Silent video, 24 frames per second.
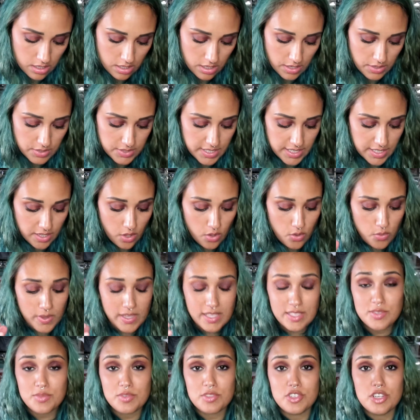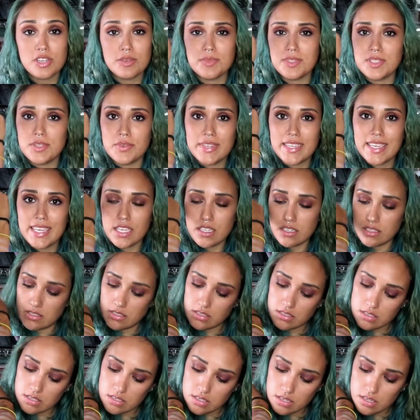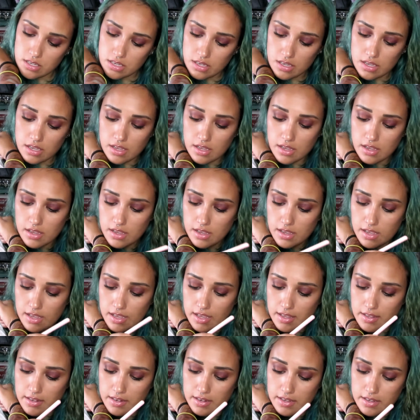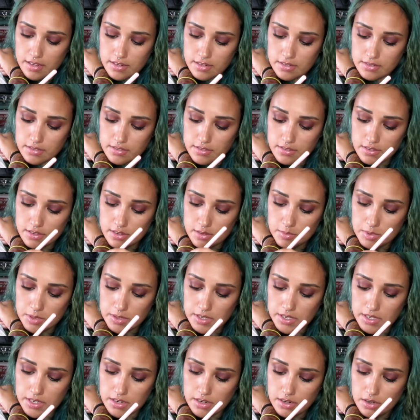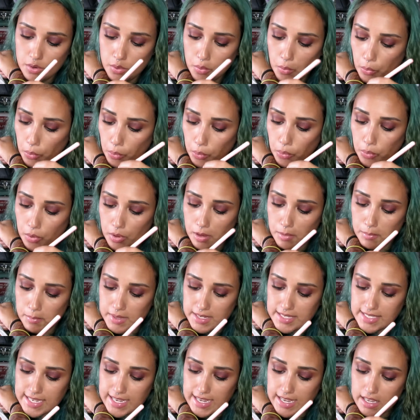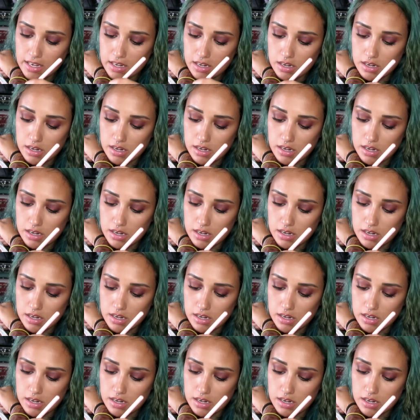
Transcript: I was like, oh, I can switch arms. No, I can't. And that's just going to be right here. Oh, Matet.